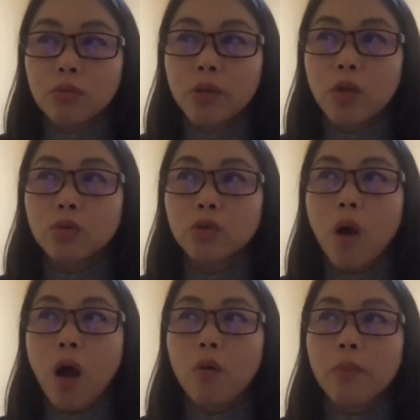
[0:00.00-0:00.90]
We don't know
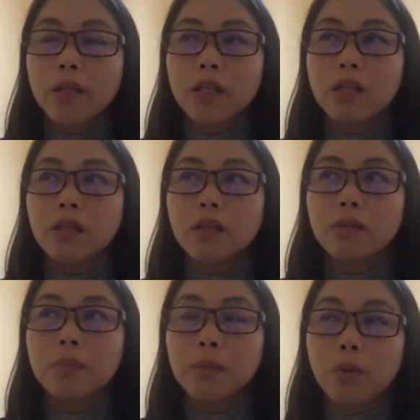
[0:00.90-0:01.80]
how many
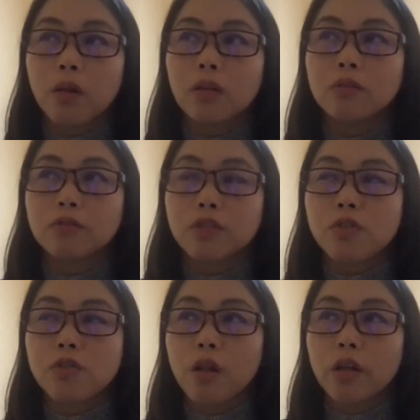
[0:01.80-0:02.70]
people, first
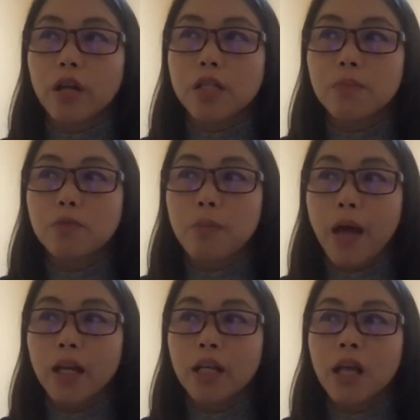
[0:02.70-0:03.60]
of all, are
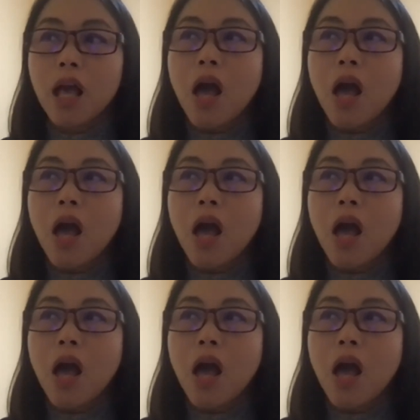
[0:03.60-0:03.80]
asymptomatic,